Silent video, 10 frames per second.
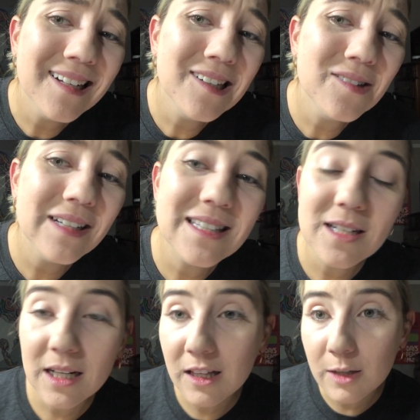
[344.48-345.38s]
know, it's
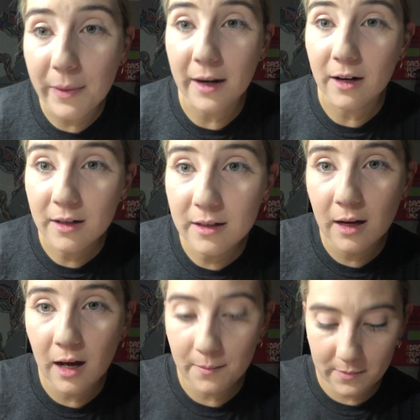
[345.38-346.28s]
looking a little better,
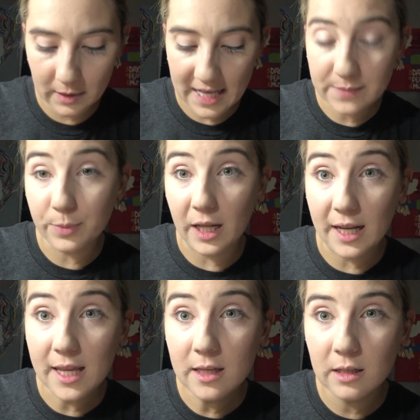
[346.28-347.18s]
less
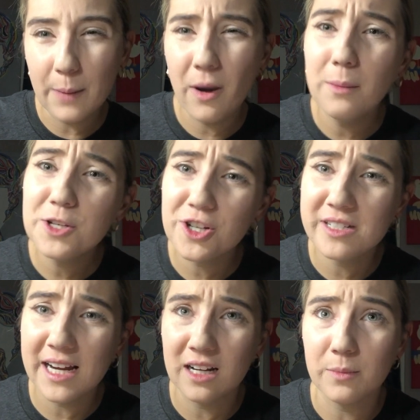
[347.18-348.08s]
bloody. I probably should have
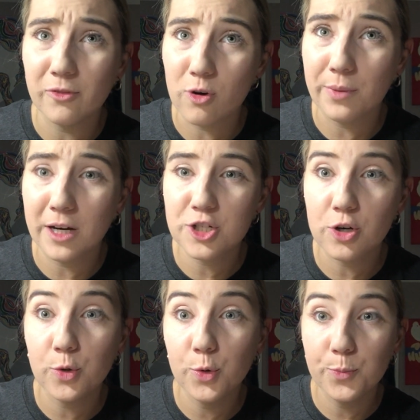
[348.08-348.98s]
taken a before picture.
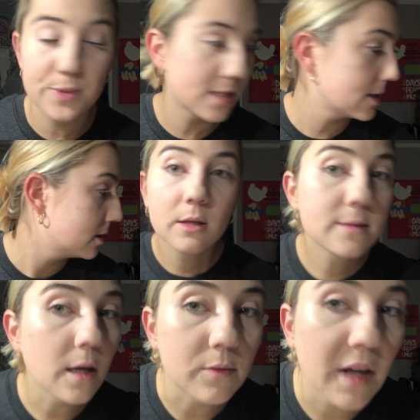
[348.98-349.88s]
Oops.
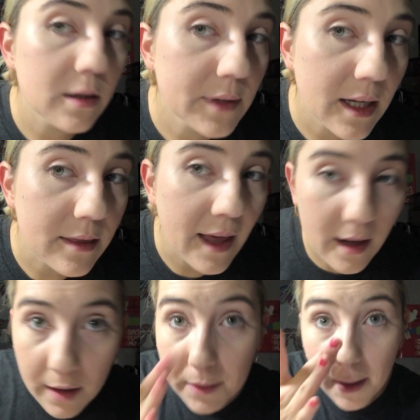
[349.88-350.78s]
So now that we got that
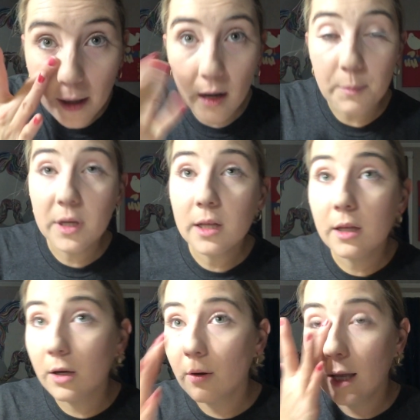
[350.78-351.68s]
on there, I'm gonna
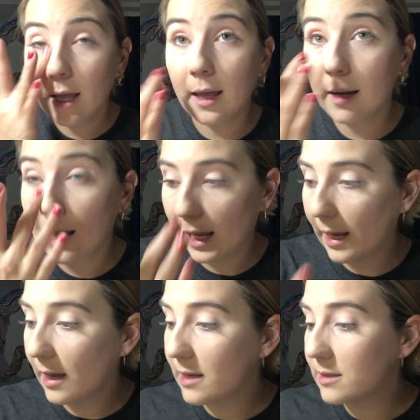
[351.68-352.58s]
go ahead
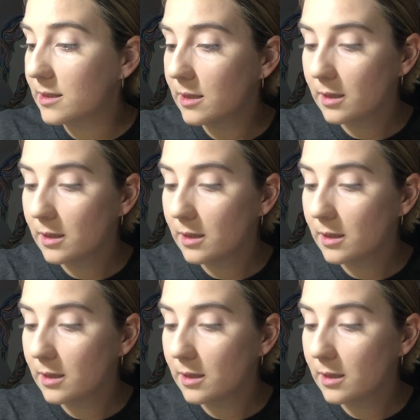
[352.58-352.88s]
and